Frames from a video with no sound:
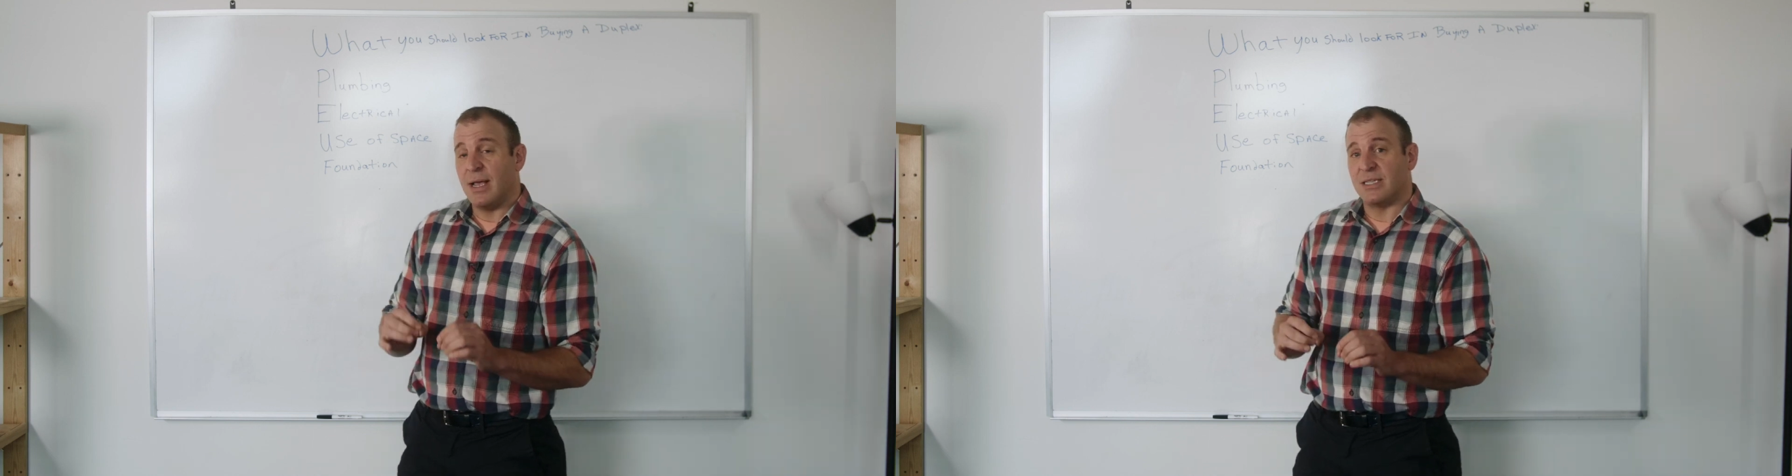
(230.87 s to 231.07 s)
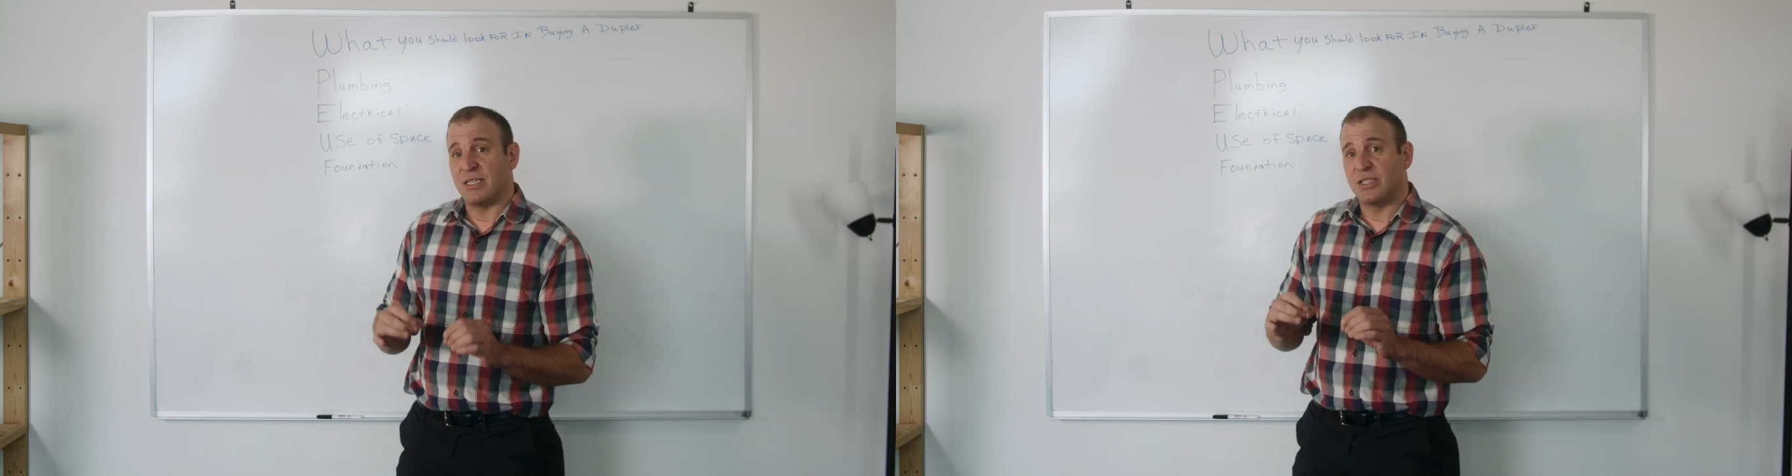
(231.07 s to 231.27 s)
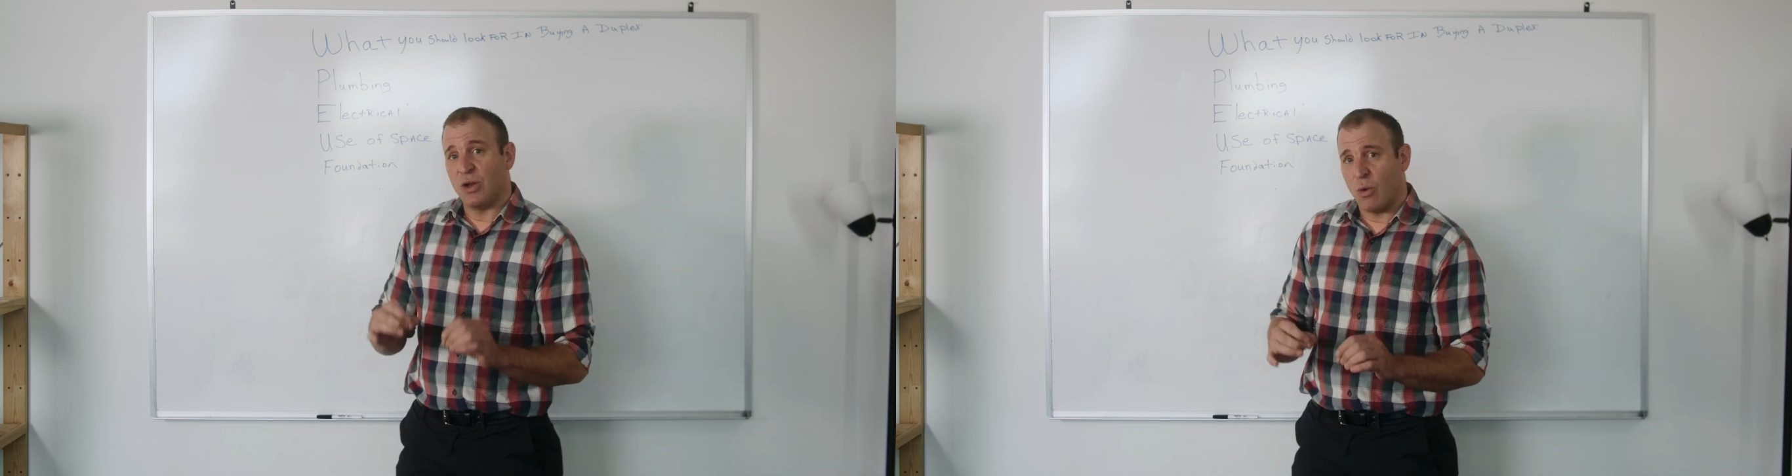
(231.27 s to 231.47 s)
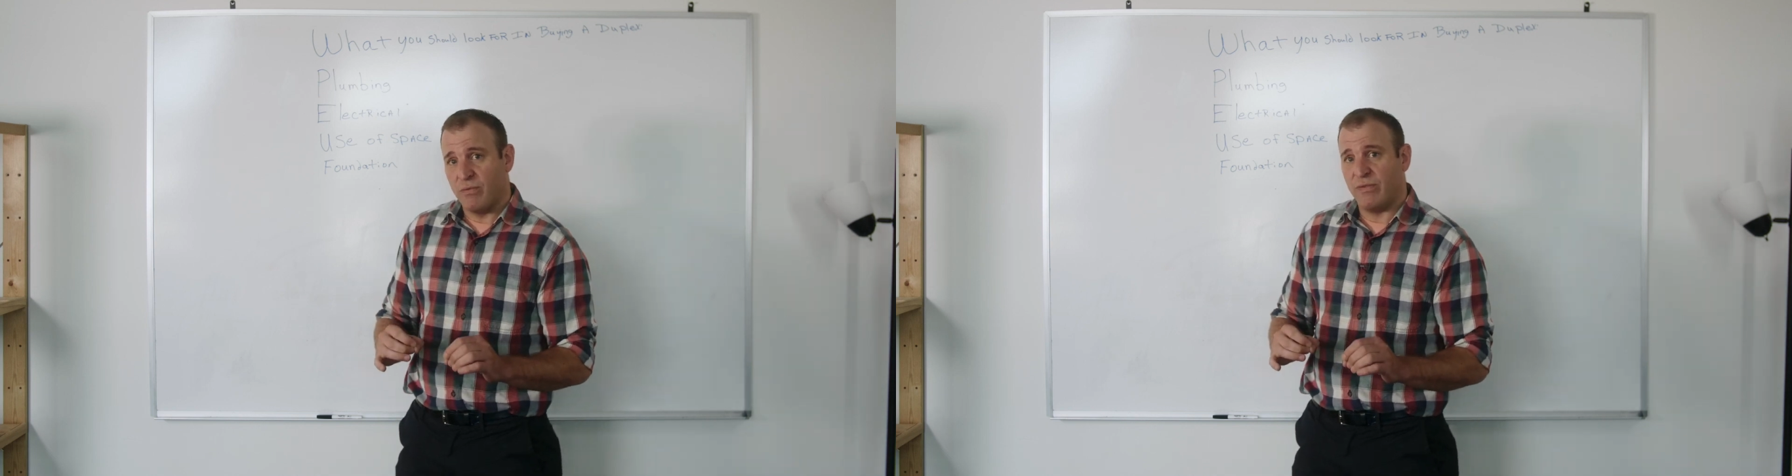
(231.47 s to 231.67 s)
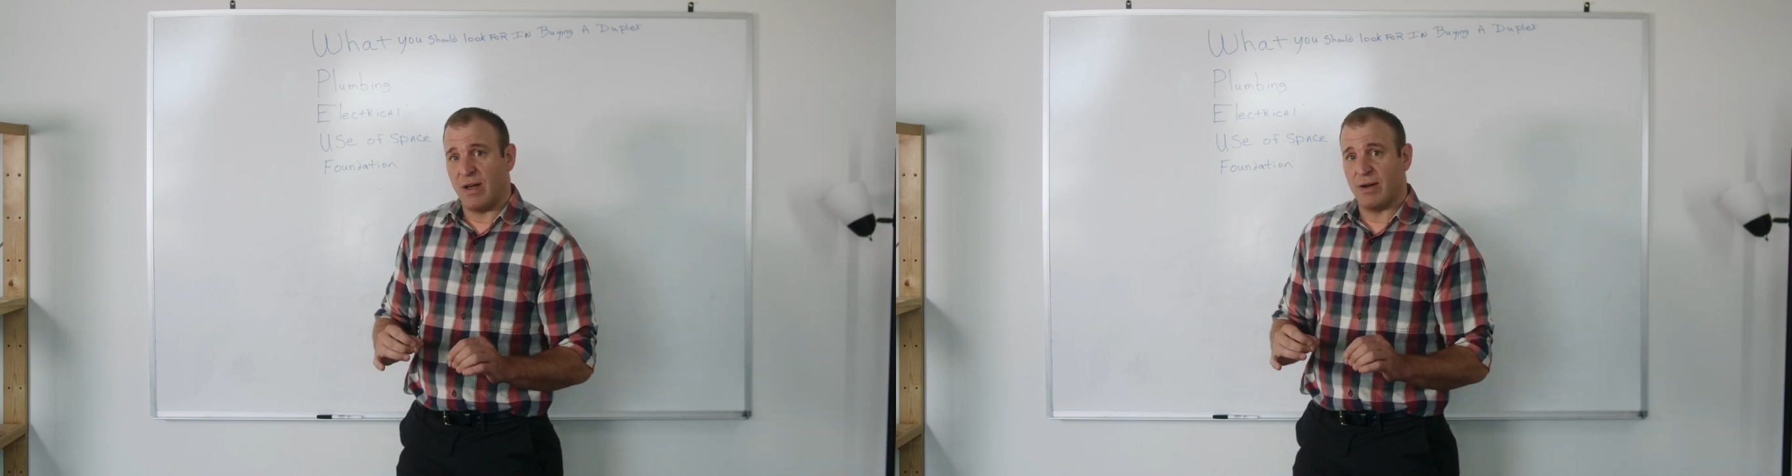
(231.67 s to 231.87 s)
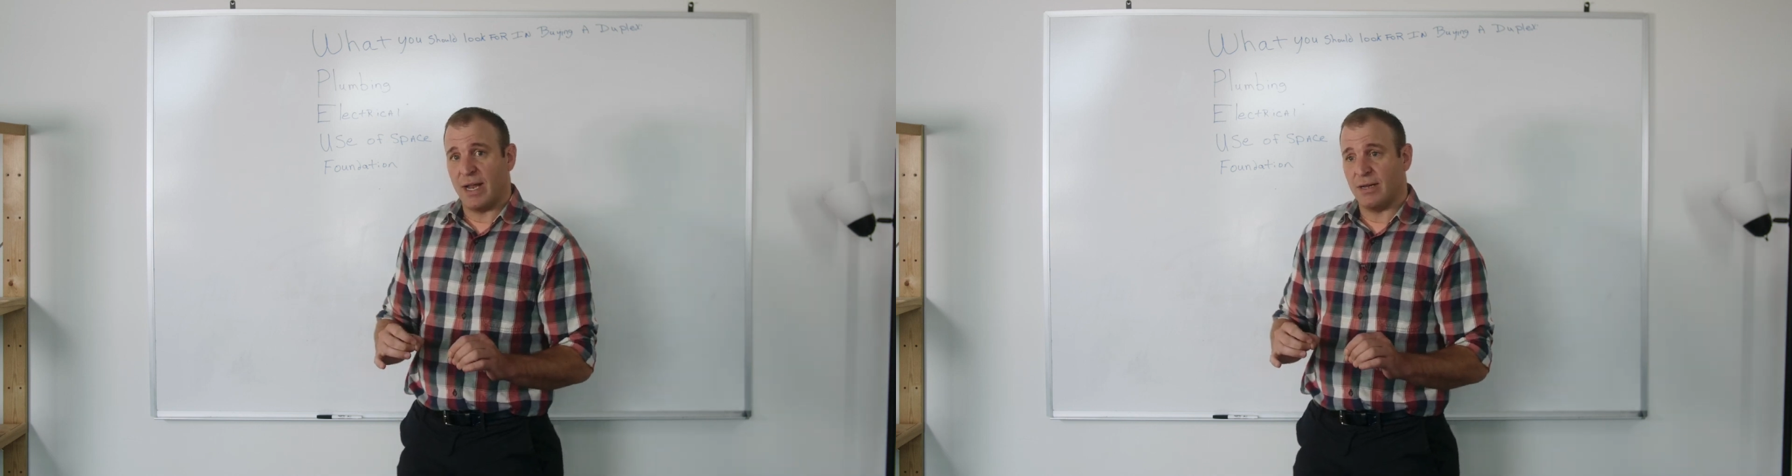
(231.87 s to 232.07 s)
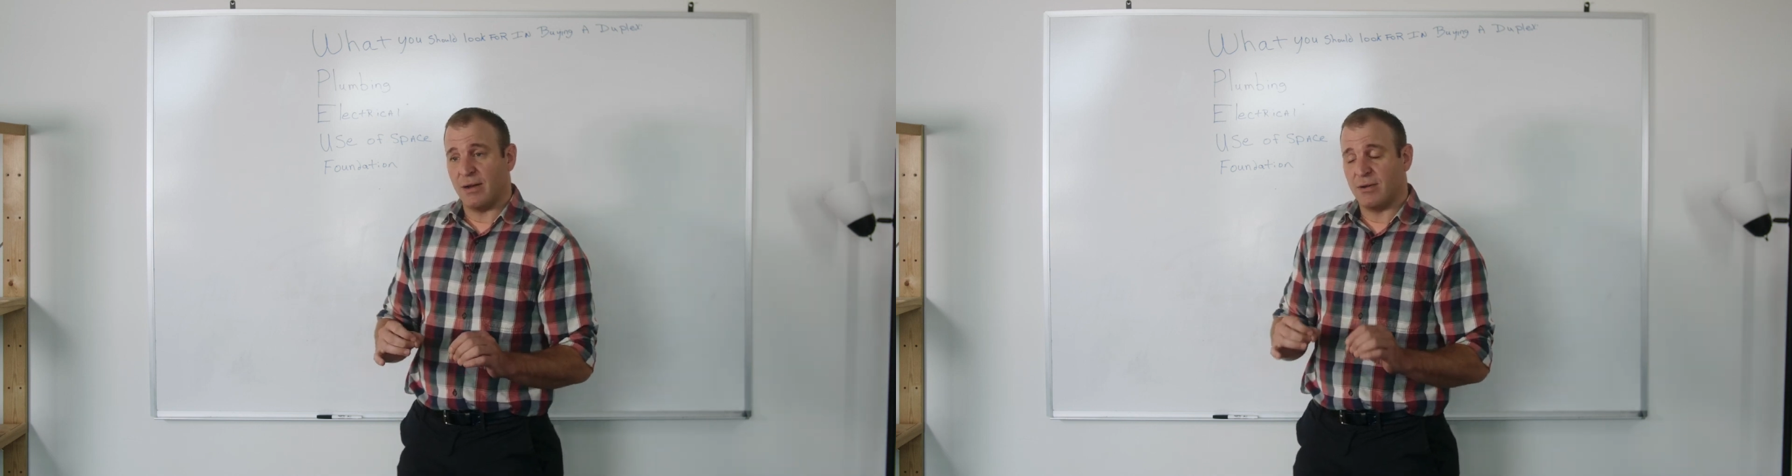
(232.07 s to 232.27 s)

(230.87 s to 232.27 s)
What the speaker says: is a stone foundation,